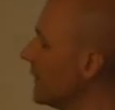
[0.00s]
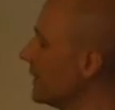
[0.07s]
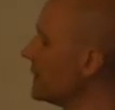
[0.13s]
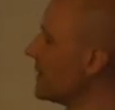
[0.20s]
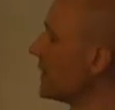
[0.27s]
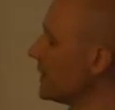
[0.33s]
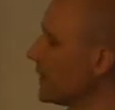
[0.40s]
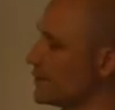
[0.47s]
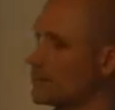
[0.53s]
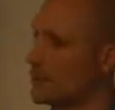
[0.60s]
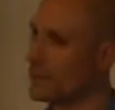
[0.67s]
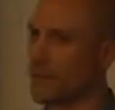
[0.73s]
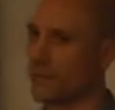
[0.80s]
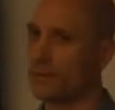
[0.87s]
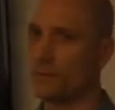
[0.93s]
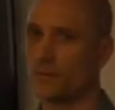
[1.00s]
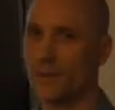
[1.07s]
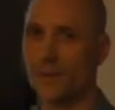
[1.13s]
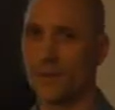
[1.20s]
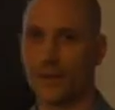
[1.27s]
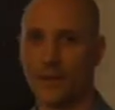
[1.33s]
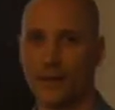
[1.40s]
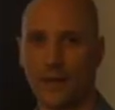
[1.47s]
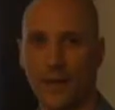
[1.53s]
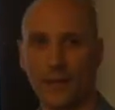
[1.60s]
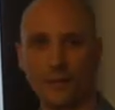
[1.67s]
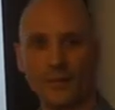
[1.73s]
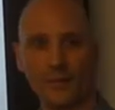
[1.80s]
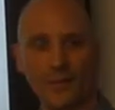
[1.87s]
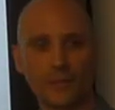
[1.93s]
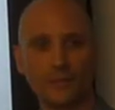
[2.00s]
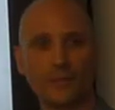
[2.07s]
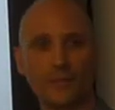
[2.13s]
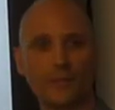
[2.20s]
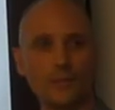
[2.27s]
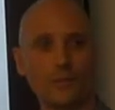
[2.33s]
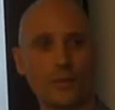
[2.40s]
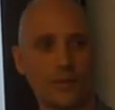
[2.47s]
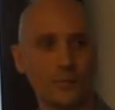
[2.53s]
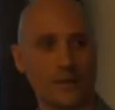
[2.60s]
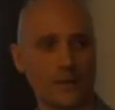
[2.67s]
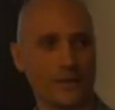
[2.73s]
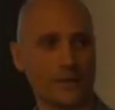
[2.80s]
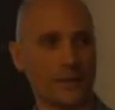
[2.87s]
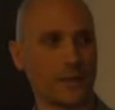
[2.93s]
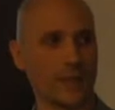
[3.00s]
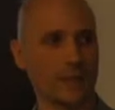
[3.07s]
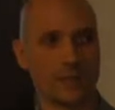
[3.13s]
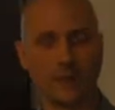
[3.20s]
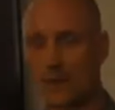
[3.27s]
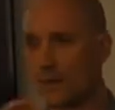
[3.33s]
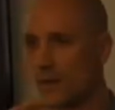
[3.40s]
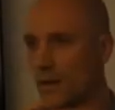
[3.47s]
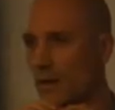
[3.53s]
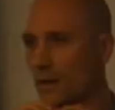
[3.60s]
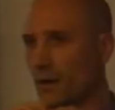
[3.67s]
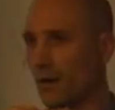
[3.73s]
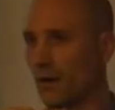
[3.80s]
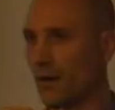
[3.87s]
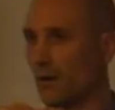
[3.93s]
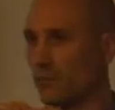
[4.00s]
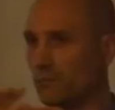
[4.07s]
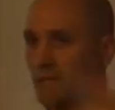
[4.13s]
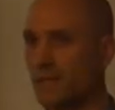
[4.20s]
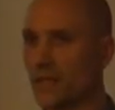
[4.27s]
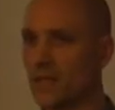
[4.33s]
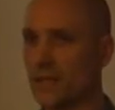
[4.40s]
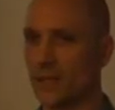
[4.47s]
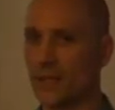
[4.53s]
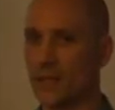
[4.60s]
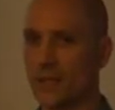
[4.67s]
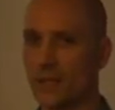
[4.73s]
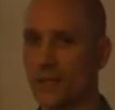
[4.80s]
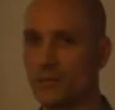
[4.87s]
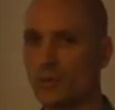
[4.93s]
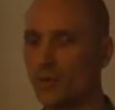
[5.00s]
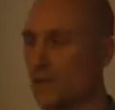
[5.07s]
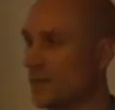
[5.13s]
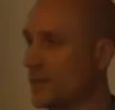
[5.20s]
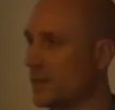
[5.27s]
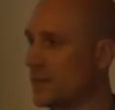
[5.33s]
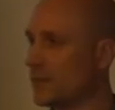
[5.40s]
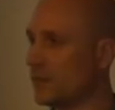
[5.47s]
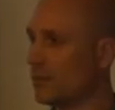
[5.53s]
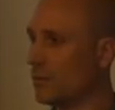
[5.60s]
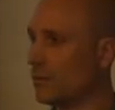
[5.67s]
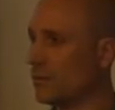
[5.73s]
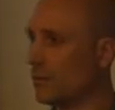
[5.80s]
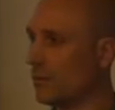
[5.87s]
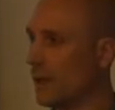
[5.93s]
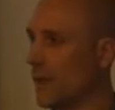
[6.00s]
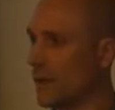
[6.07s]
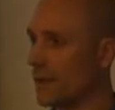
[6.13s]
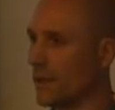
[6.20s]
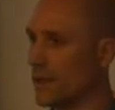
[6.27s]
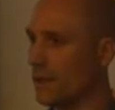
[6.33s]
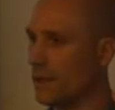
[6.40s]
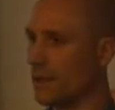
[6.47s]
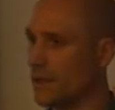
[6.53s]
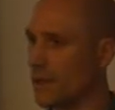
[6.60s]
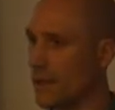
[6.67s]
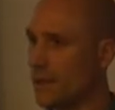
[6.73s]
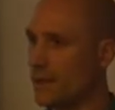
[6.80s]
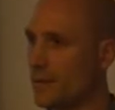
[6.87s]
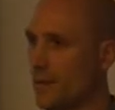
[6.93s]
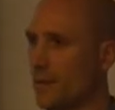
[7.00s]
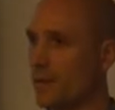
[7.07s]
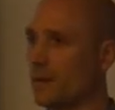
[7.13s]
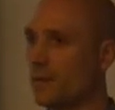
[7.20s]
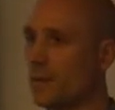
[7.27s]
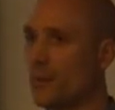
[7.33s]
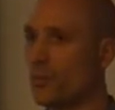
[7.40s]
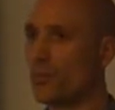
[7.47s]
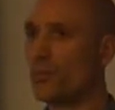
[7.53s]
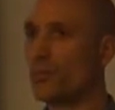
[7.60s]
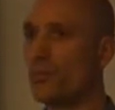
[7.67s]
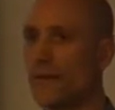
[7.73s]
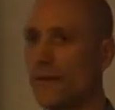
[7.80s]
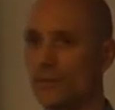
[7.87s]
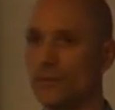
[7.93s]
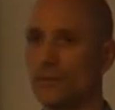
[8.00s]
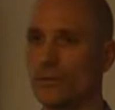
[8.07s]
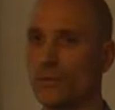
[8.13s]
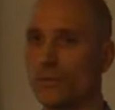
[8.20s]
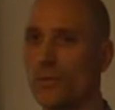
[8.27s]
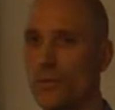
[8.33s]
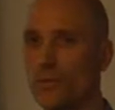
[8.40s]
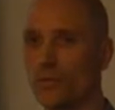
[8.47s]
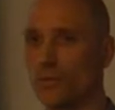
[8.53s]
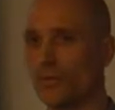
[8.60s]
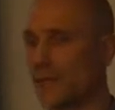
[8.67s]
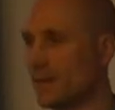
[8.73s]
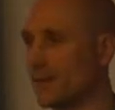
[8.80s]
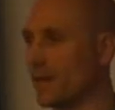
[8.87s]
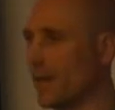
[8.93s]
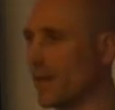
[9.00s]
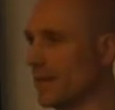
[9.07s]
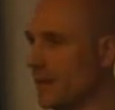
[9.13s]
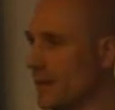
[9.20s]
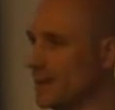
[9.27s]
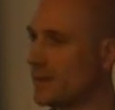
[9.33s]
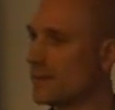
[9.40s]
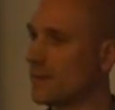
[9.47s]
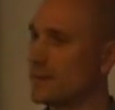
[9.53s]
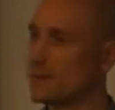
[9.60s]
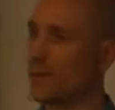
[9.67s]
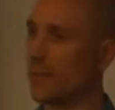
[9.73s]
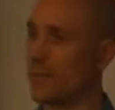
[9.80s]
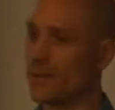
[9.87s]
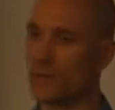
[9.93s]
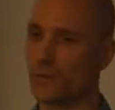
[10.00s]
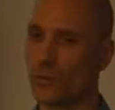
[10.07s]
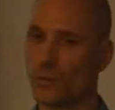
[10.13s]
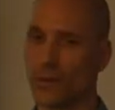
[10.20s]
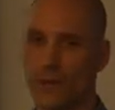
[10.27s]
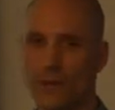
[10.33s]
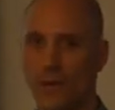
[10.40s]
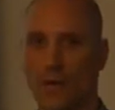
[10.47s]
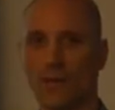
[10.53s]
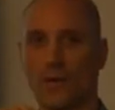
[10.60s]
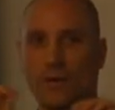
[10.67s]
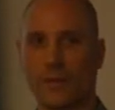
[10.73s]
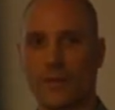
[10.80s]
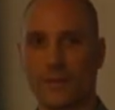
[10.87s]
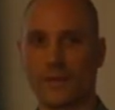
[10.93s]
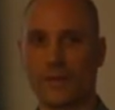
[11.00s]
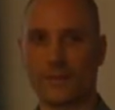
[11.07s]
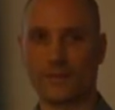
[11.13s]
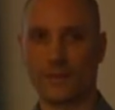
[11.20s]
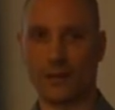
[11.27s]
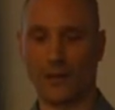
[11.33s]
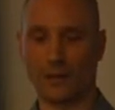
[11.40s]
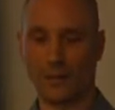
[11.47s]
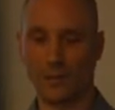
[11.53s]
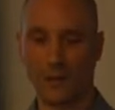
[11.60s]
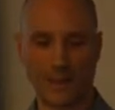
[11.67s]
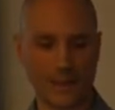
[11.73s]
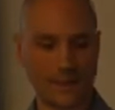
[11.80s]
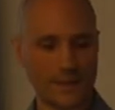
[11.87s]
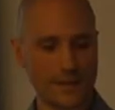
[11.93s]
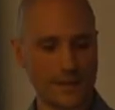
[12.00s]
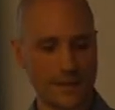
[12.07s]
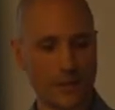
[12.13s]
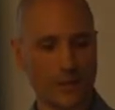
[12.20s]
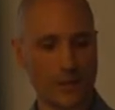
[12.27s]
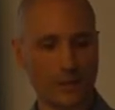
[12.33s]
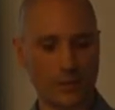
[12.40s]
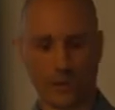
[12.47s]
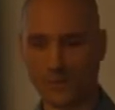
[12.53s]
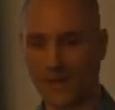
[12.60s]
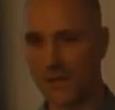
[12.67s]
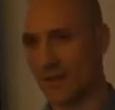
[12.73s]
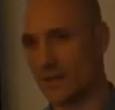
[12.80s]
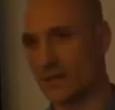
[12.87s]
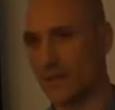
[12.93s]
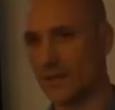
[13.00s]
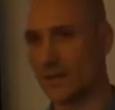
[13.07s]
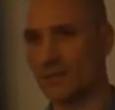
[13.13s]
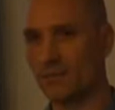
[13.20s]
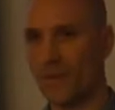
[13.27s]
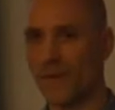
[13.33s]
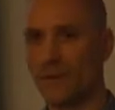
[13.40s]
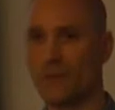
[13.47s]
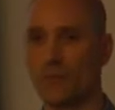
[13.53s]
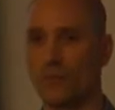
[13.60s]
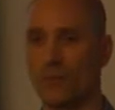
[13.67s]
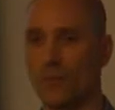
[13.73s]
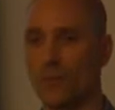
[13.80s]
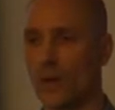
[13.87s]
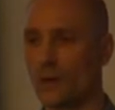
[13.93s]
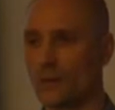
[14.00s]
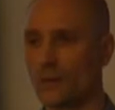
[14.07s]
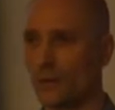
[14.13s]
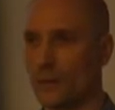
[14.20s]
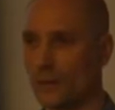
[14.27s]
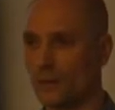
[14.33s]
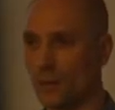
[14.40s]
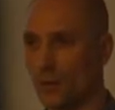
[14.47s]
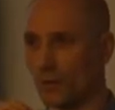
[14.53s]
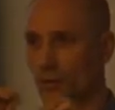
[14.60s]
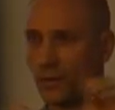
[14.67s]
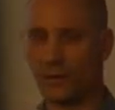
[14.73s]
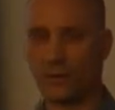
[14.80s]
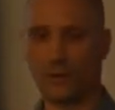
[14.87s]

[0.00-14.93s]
like signatures, but with an anonymity feature, which means that you can pick any public keys you like in the blockchain and prove that you possess at least one secret key among these public keys, which means that you can spend one coin among